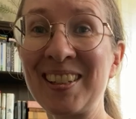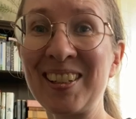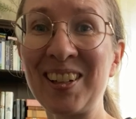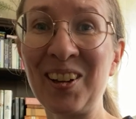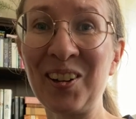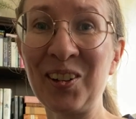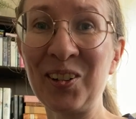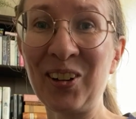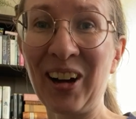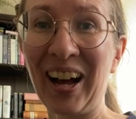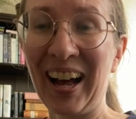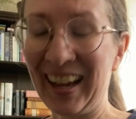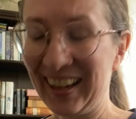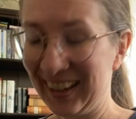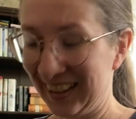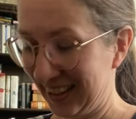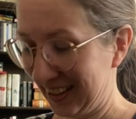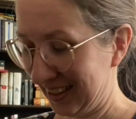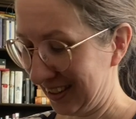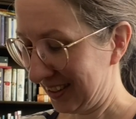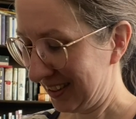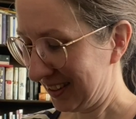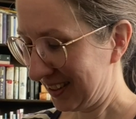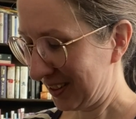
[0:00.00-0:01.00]
So I
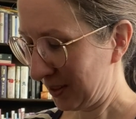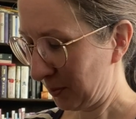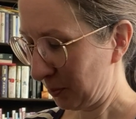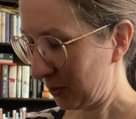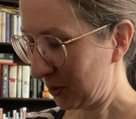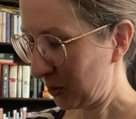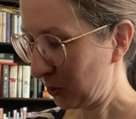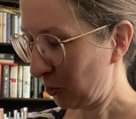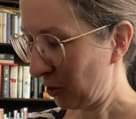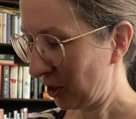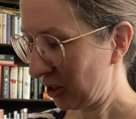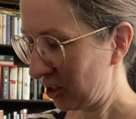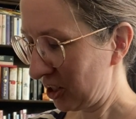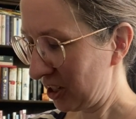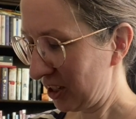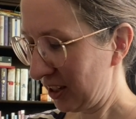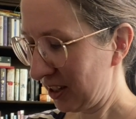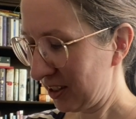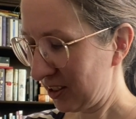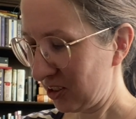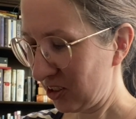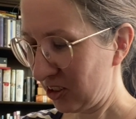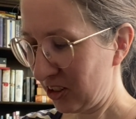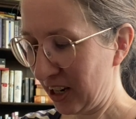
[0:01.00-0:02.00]
did some swatching
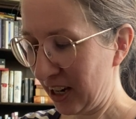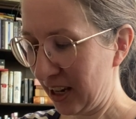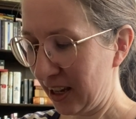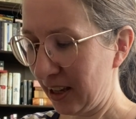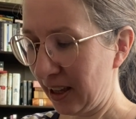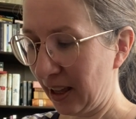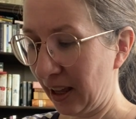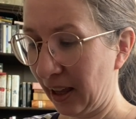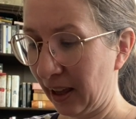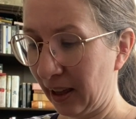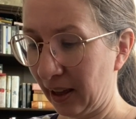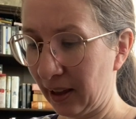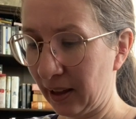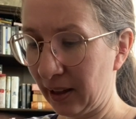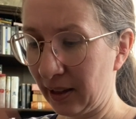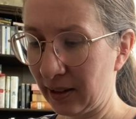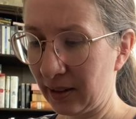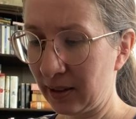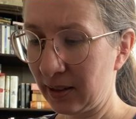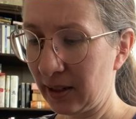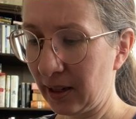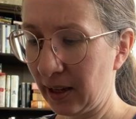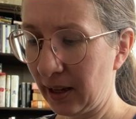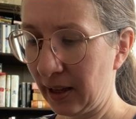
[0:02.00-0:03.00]
yesterday,
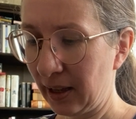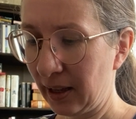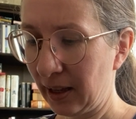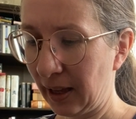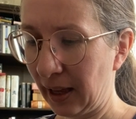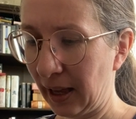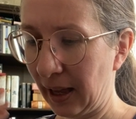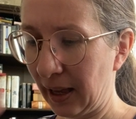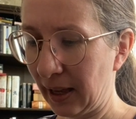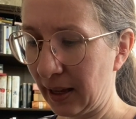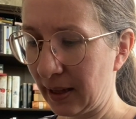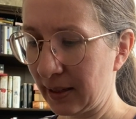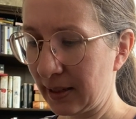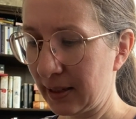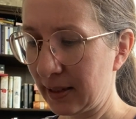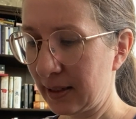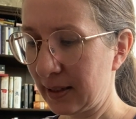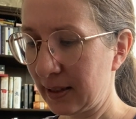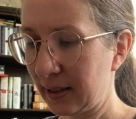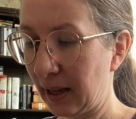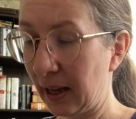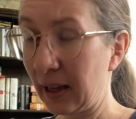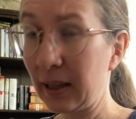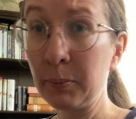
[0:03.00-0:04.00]
and
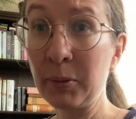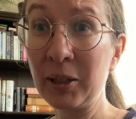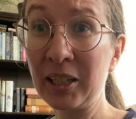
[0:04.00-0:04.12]
as I